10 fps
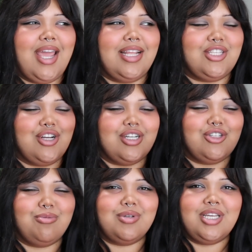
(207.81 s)
and it's her
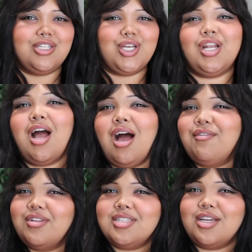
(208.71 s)
interpretation
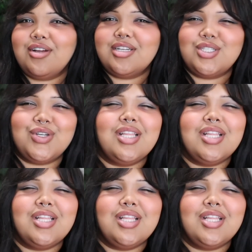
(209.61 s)
of The Secret History?